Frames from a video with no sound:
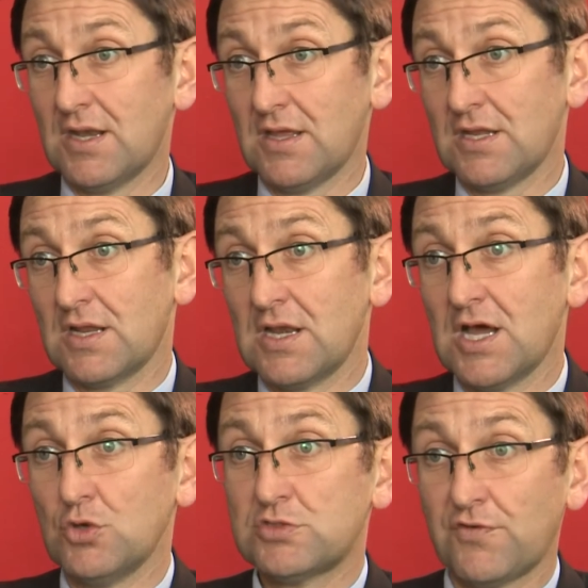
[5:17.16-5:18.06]
it
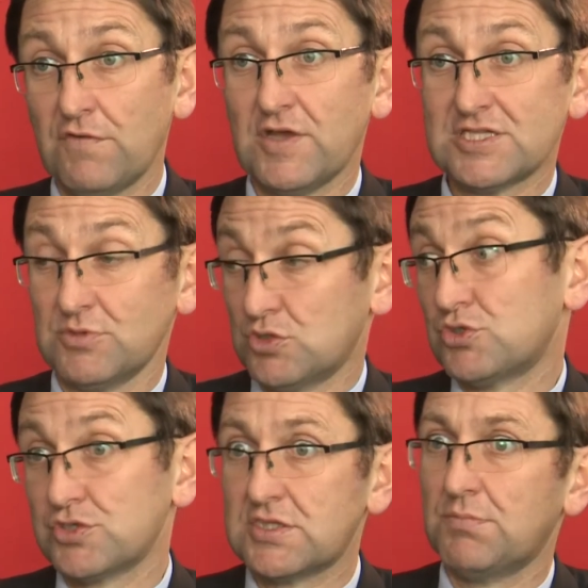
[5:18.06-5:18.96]
allows for investment,
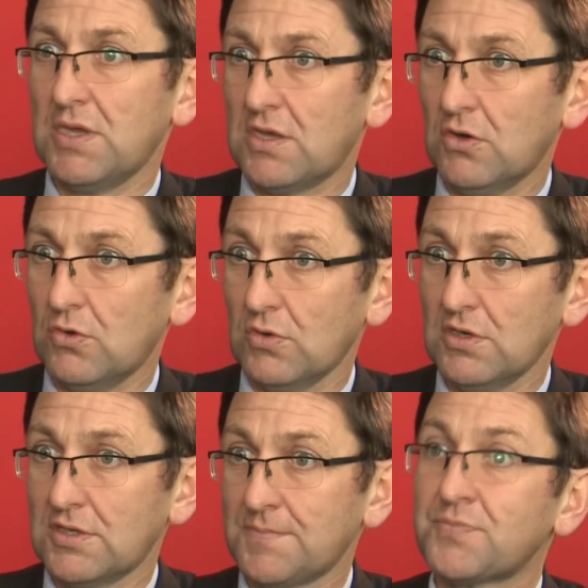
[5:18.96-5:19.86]
which is the big goal,
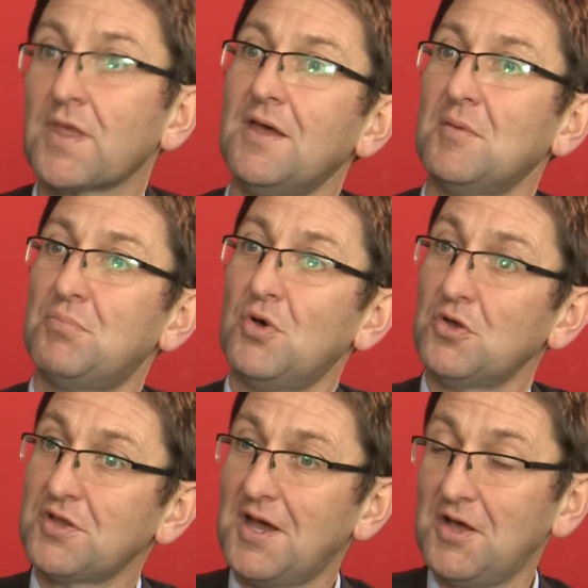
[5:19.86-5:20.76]

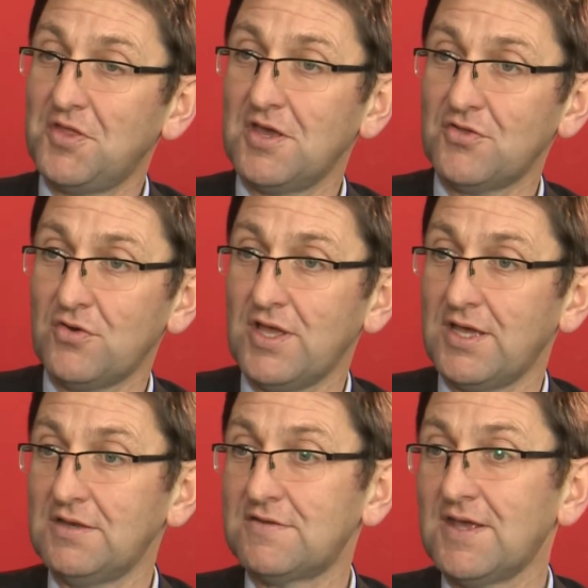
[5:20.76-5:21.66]
but on the other
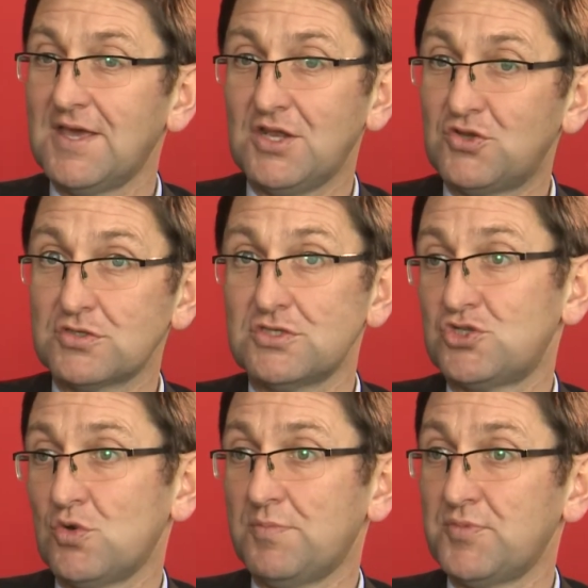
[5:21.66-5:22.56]
hand, it doesn't
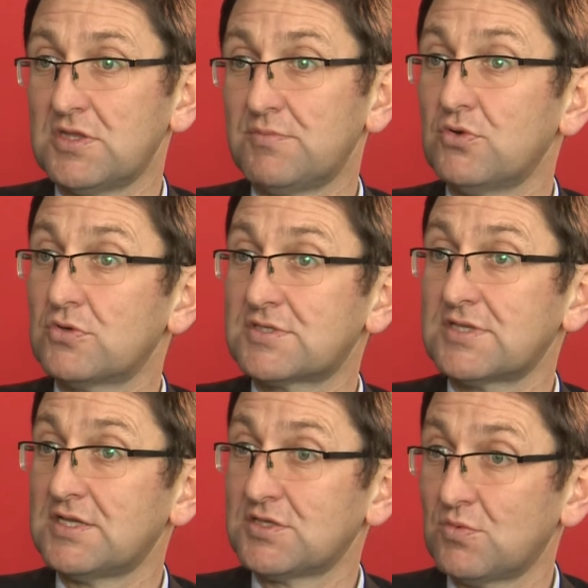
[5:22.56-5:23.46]
show up on the books,
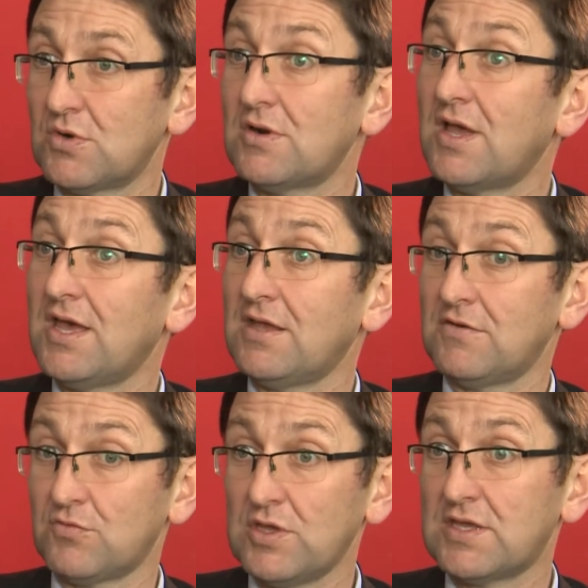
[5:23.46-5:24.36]
as it were,
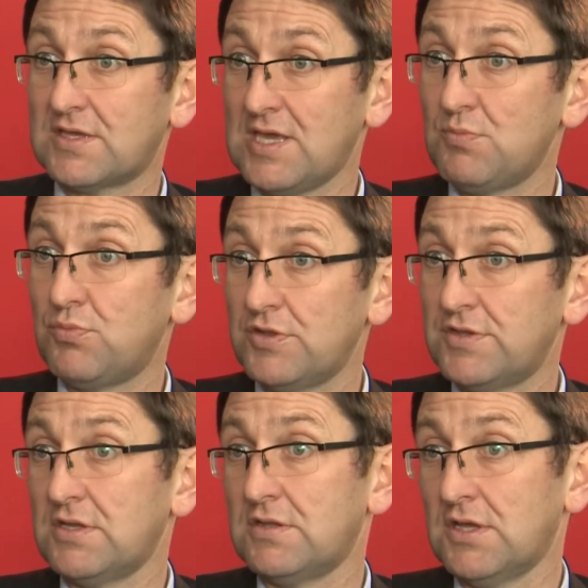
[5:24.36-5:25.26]
and we keep
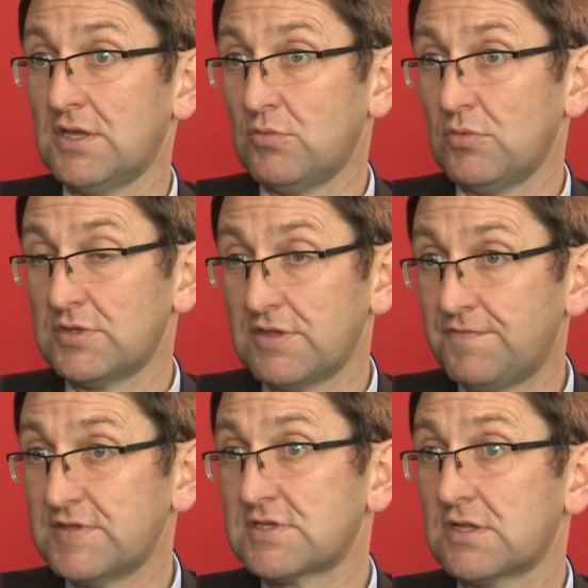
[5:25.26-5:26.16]
within the
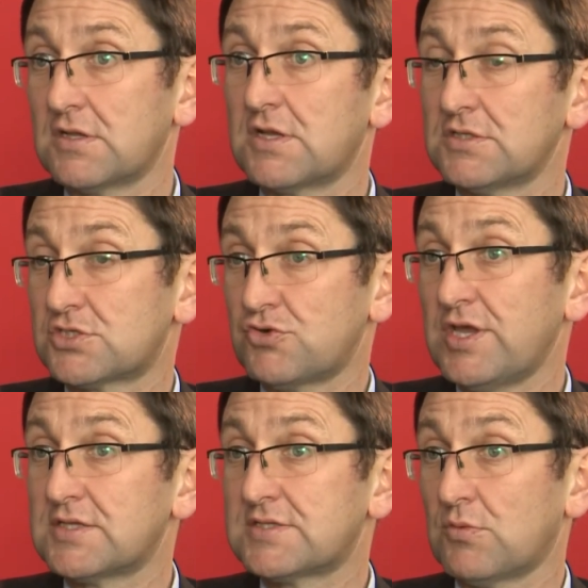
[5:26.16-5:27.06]
fiscal
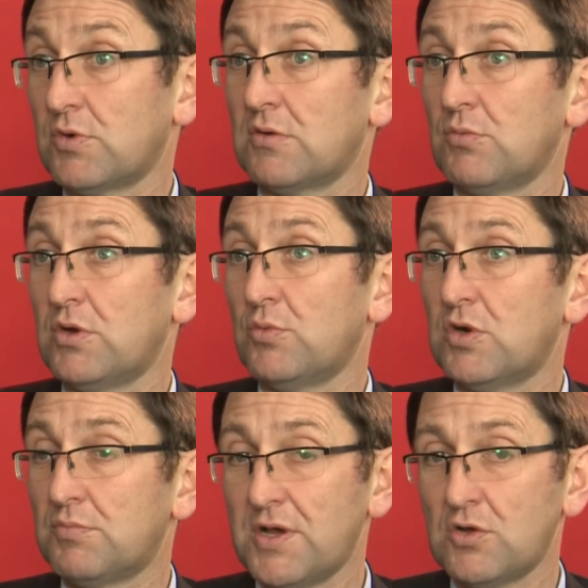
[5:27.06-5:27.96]
constraints that
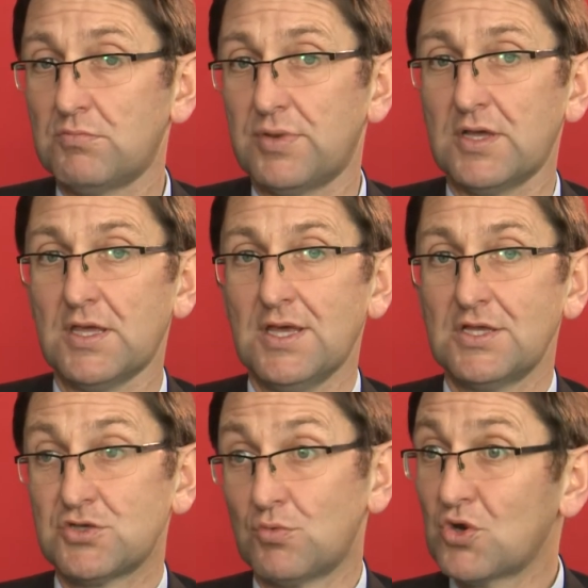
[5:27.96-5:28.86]
we're bound by.
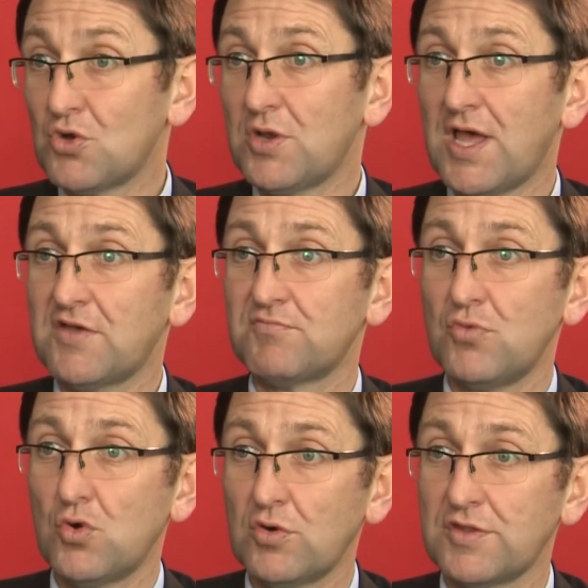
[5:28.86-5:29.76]
So we're going to have
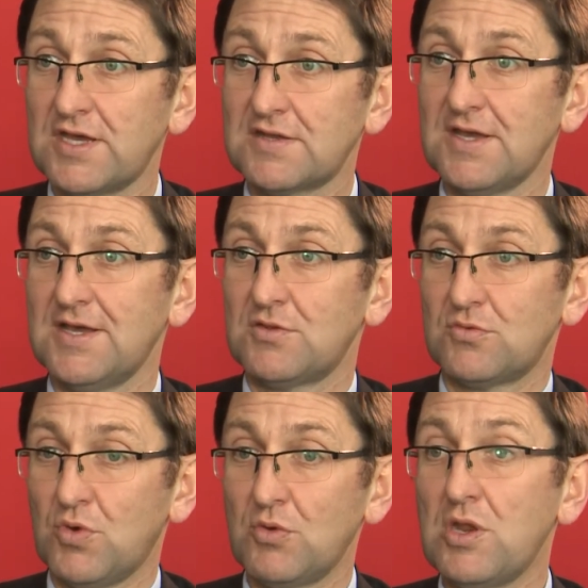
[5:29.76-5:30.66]
more of that.
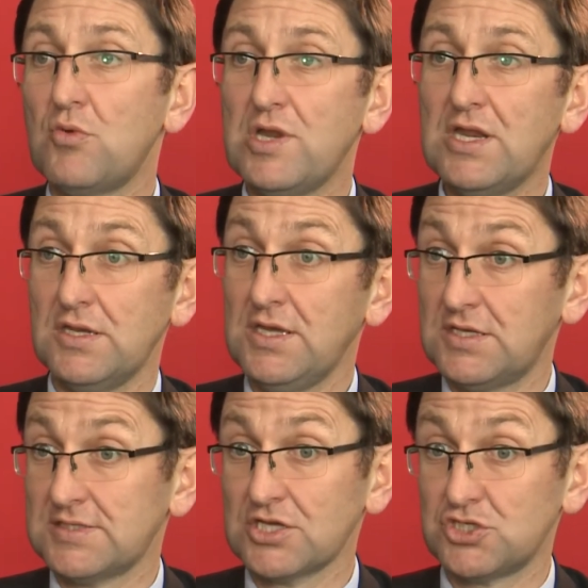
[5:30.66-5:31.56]
What we really
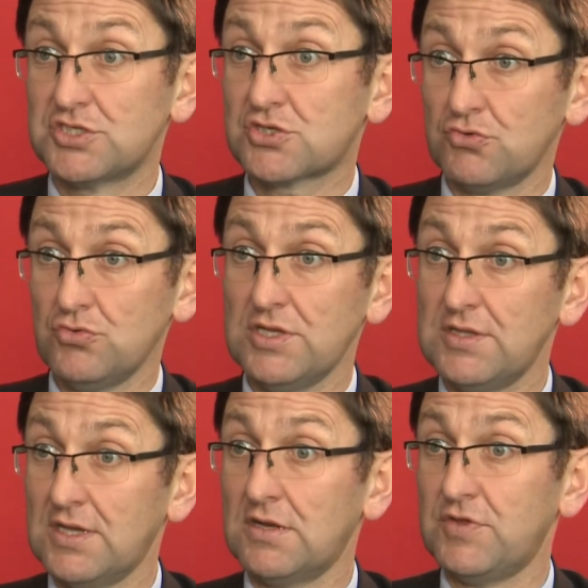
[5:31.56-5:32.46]
need is actually scrutiny
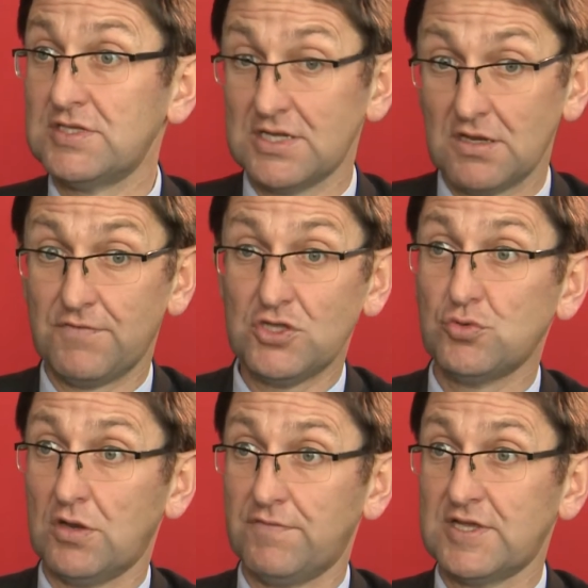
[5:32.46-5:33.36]
then of these
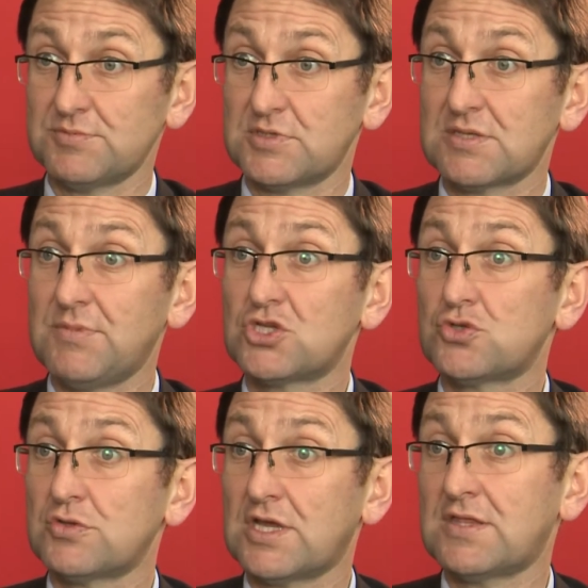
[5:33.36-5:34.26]
individual investments to make
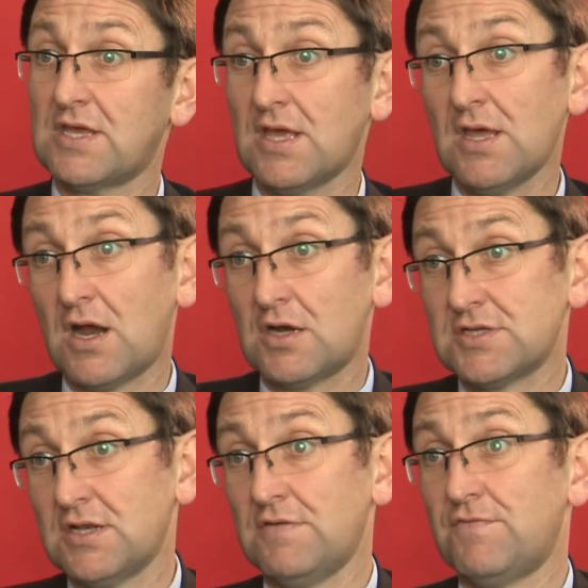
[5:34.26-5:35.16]
sure that they are
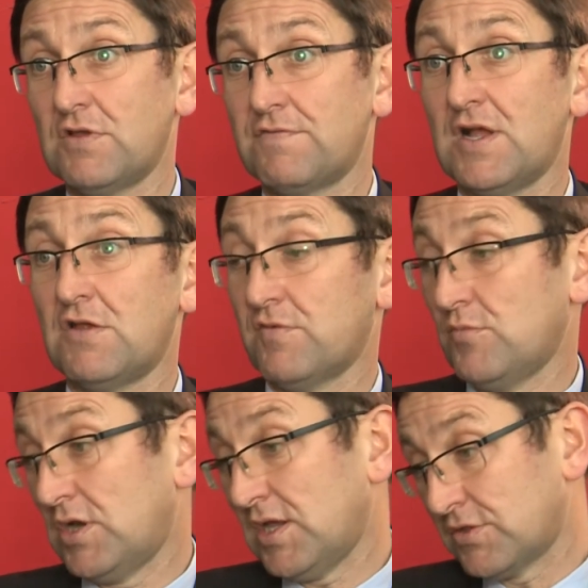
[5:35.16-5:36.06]
delivering value for
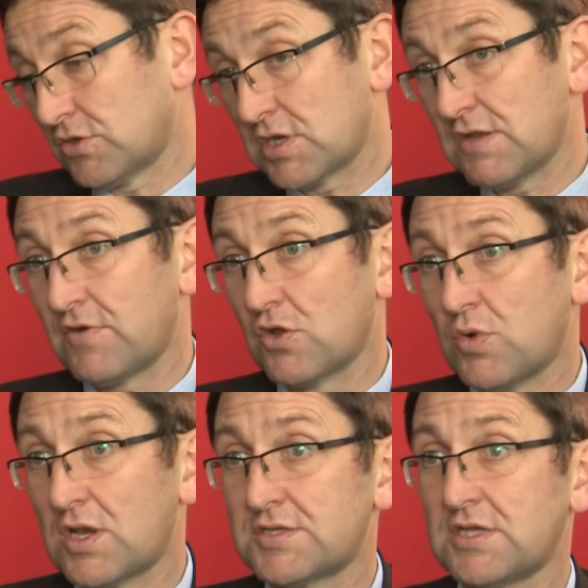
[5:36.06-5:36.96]
money and they're delivering
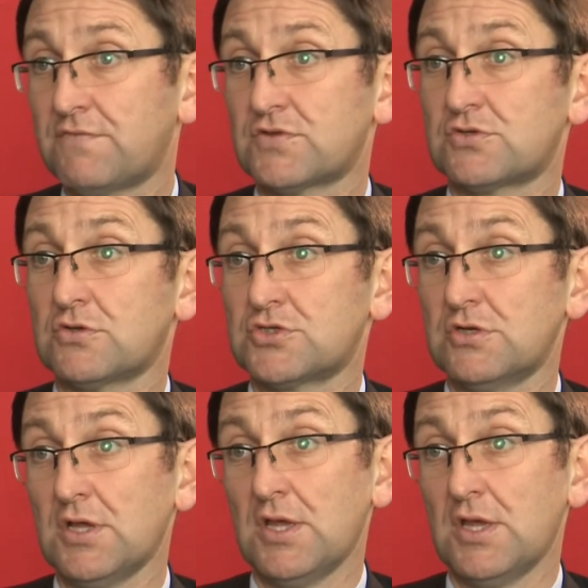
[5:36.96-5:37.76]
quality infrastructure